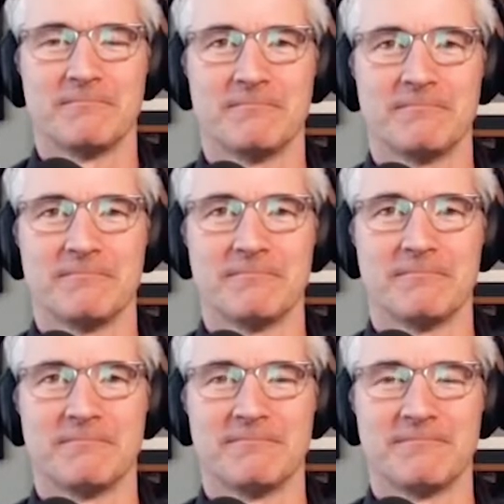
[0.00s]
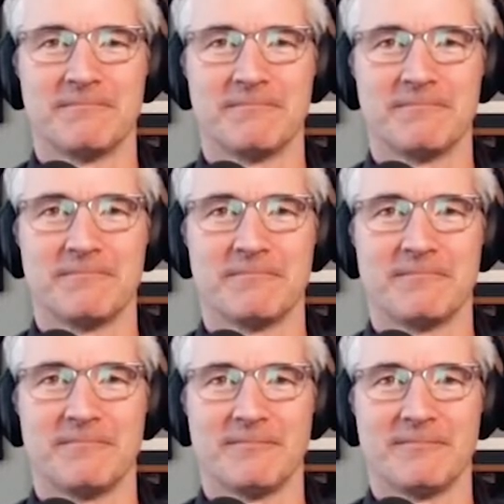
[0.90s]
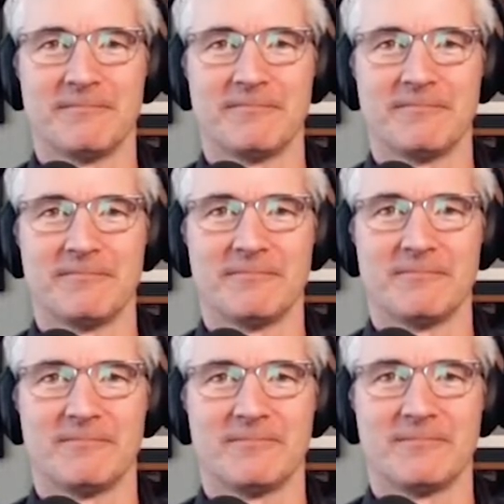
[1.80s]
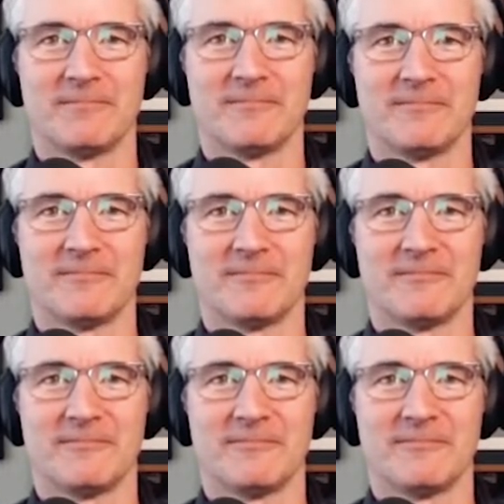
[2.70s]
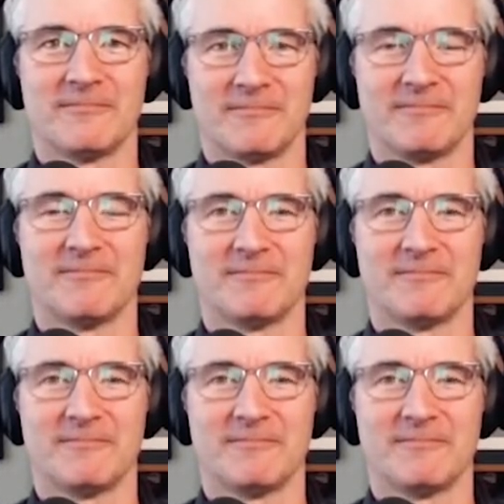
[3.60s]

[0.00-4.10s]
This person isn't speaking.